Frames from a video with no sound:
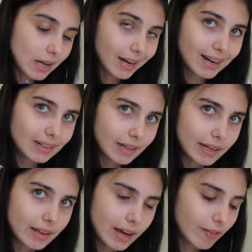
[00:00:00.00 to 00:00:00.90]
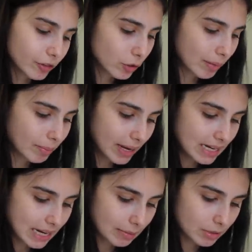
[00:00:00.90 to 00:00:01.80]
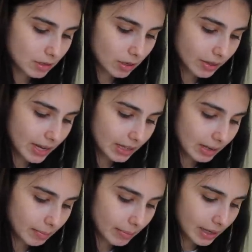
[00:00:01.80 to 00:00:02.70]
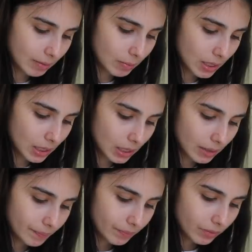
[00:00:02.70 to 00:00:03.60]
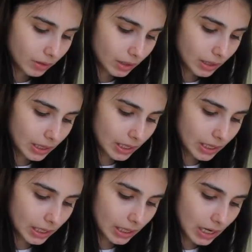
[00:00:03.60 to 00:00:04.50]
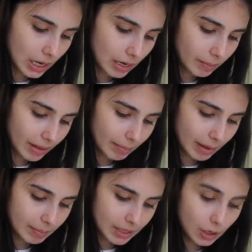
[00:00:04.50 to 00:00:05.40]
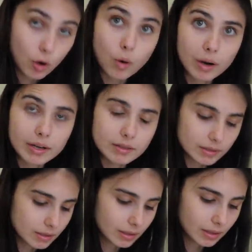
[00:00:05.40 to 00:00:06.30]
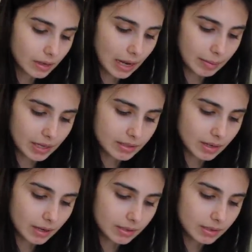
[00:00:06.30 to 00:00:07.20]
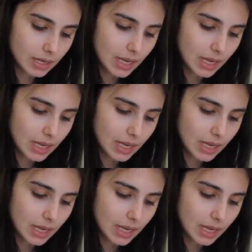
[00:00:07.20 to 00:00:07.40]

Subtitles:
I kind of like that, so I might name the song that. That might be the chorus. IBS sucks.